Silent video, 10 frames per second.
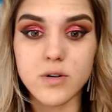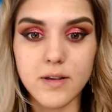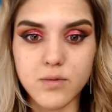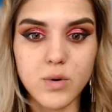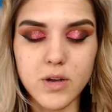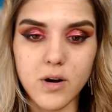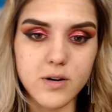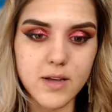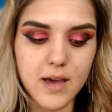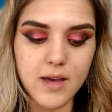that's really
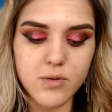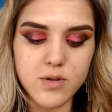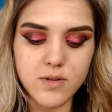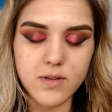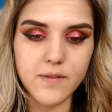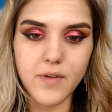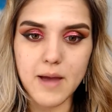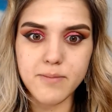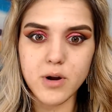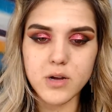hard to get with just the
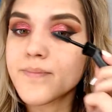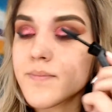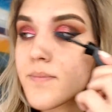flat brush.